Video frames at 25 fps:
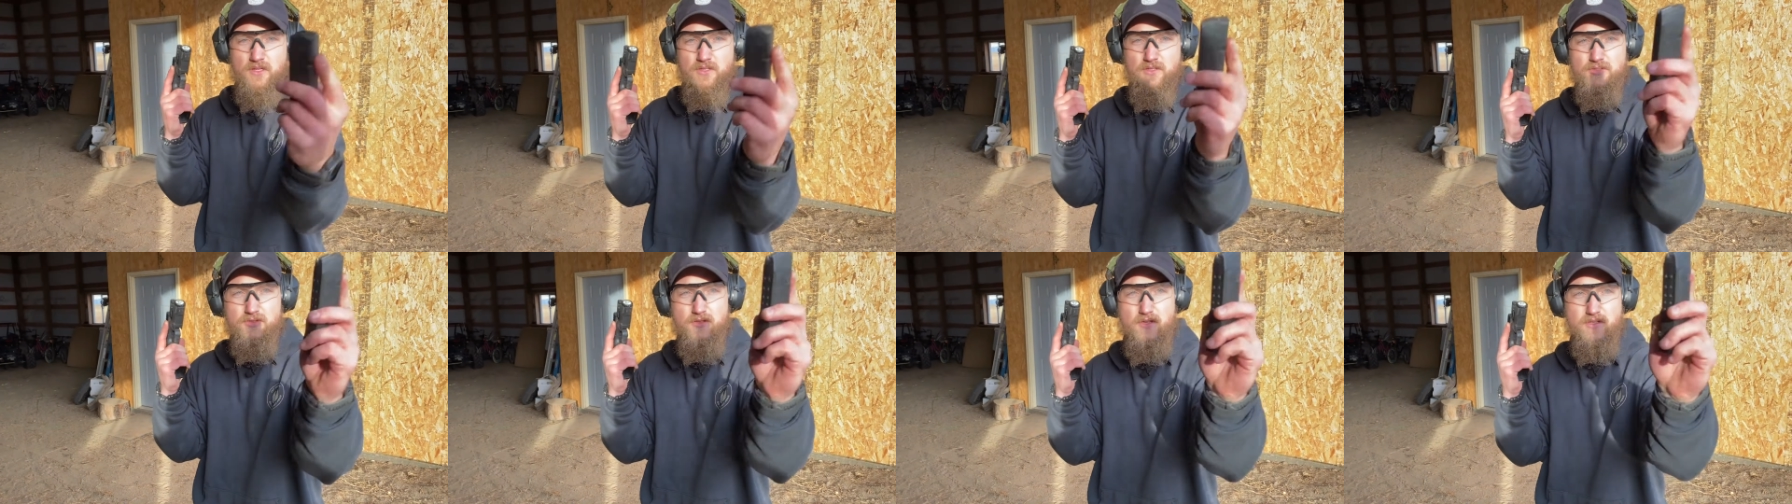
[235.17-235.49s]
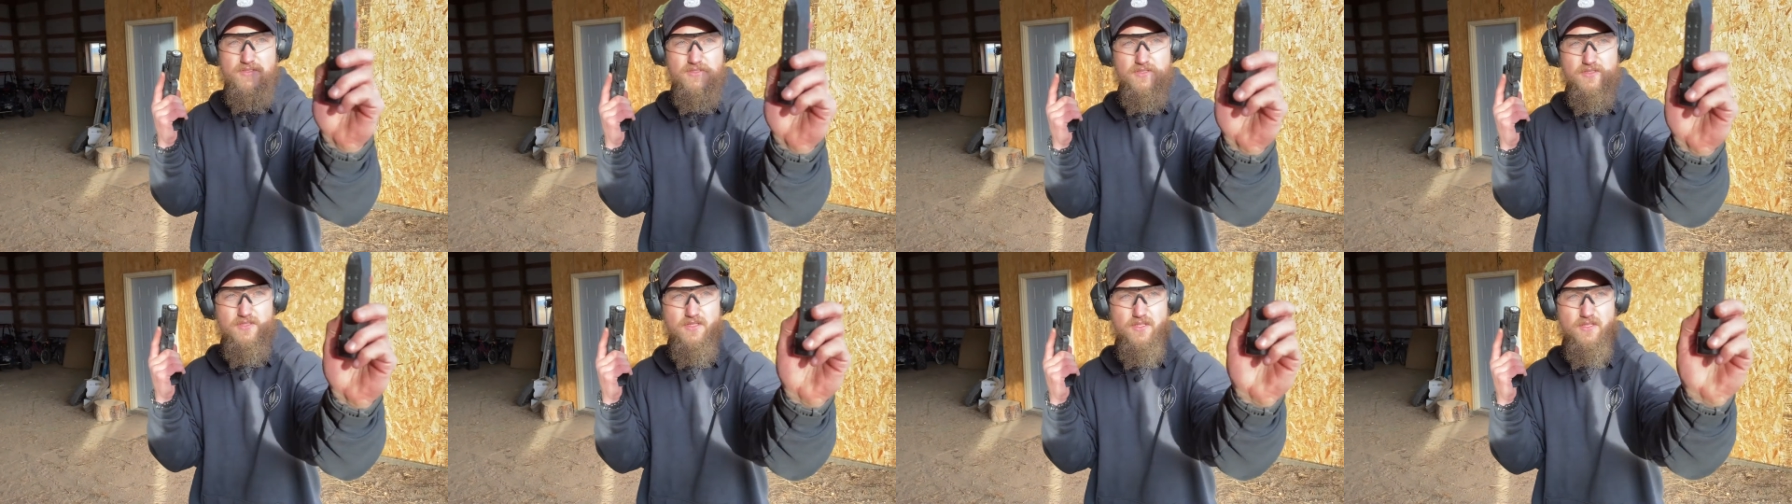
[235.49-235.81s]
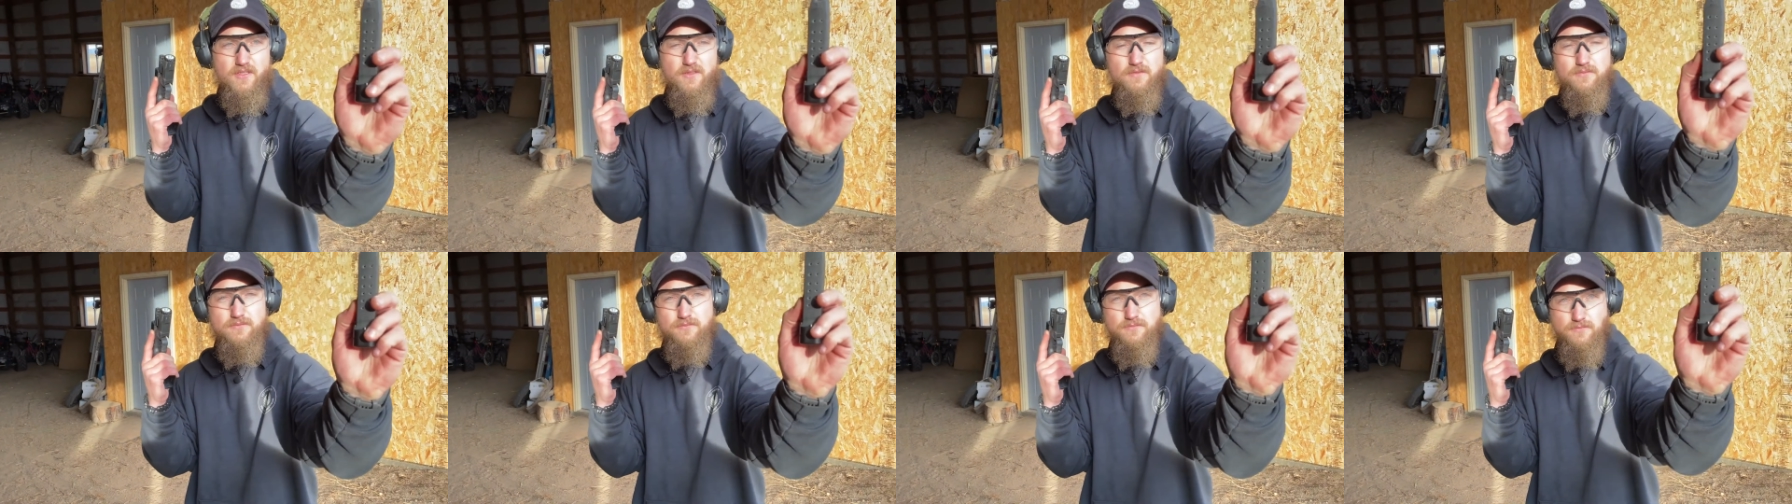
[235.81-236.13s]
So as you
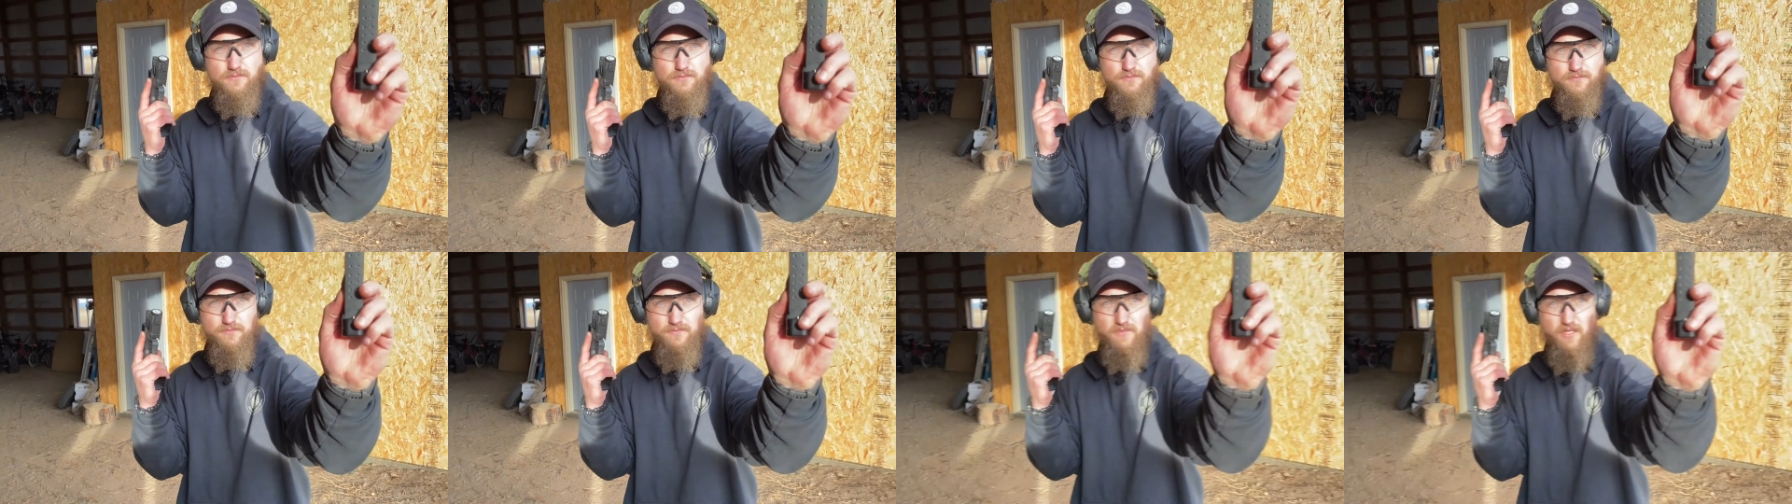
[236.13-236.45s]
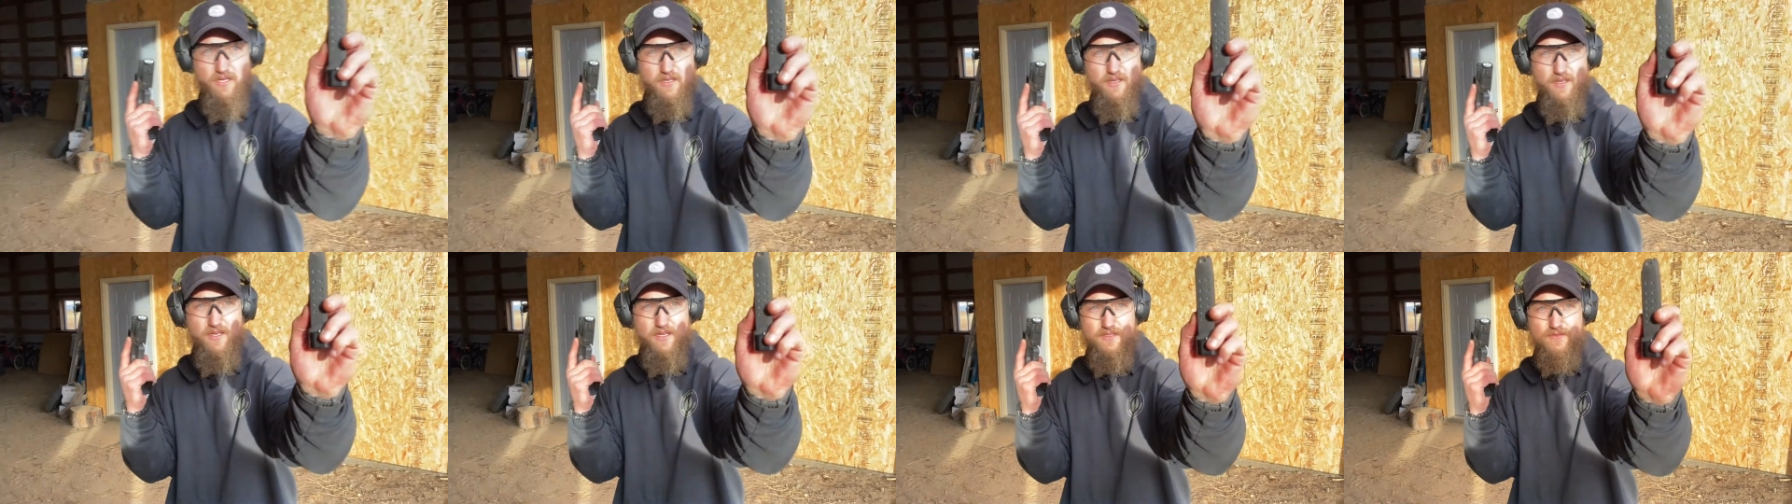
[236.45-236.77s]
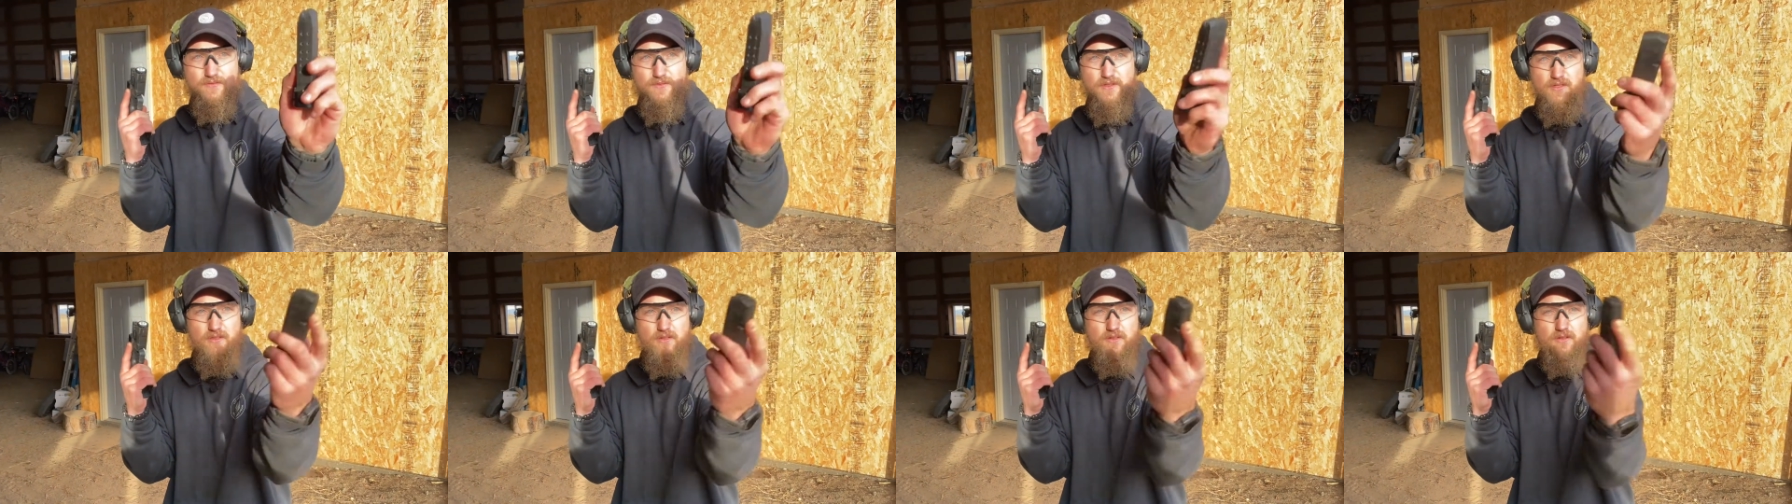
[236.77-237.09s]
see, index
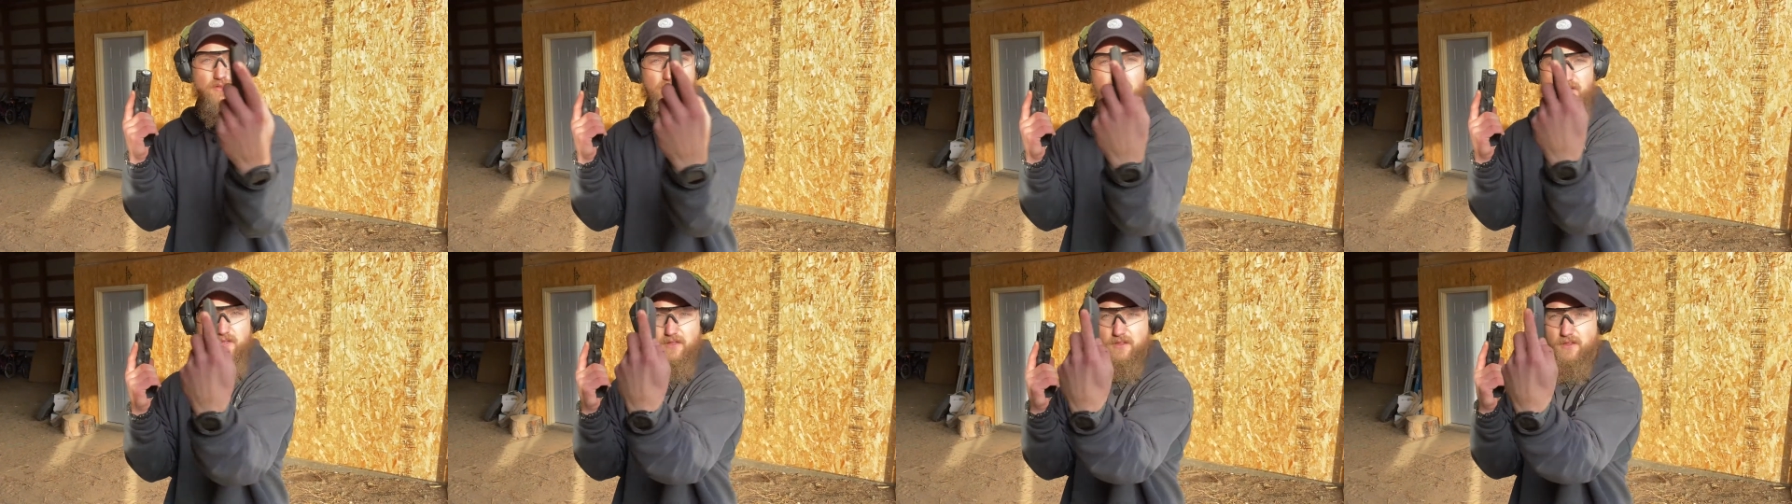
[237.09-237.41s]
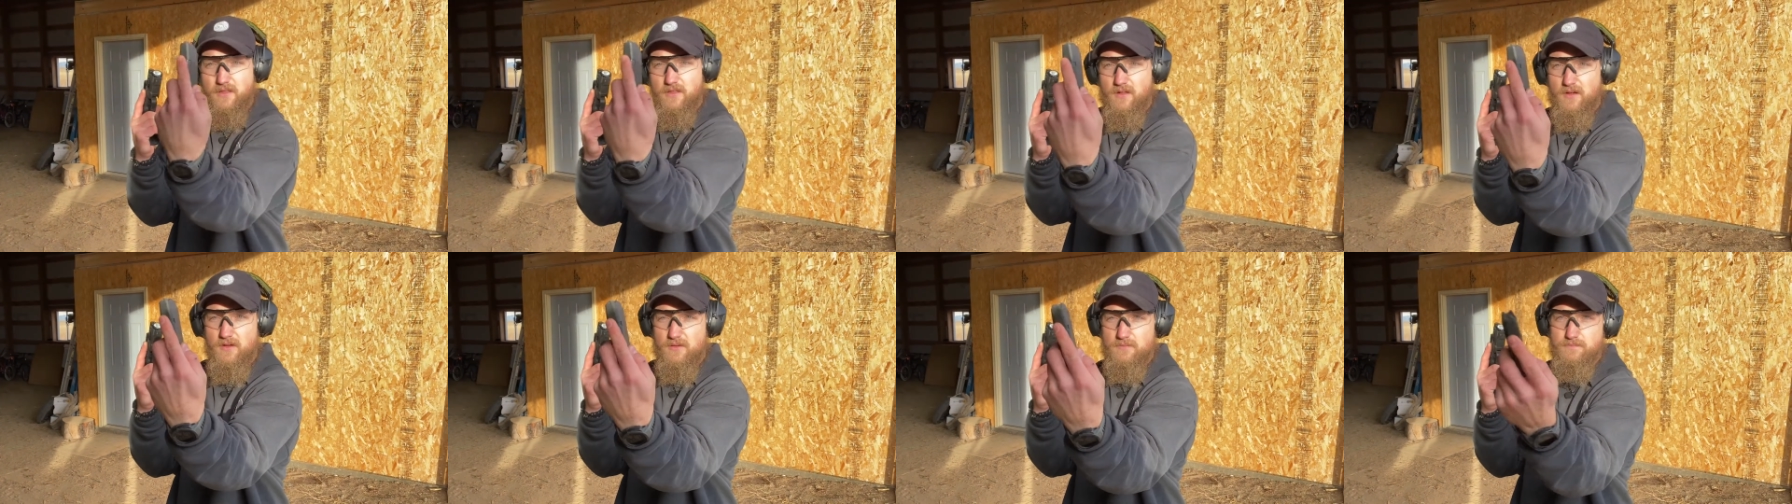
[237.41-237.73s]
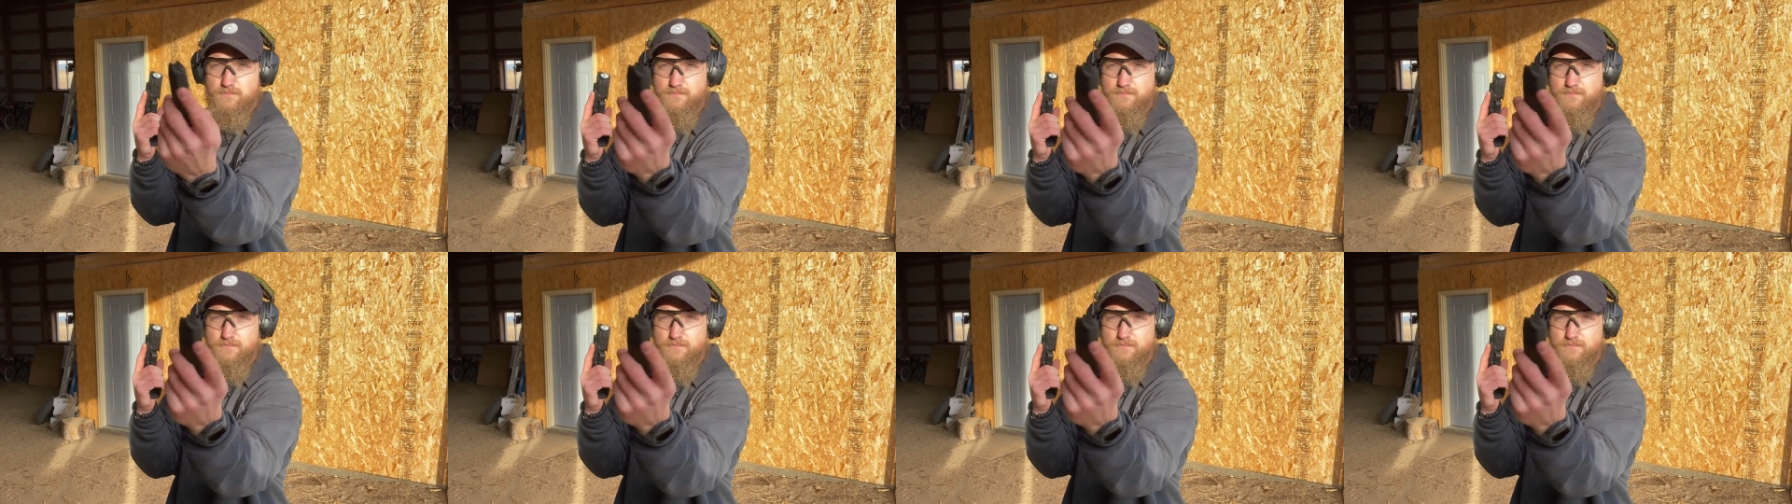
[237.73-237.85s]
finger and thumb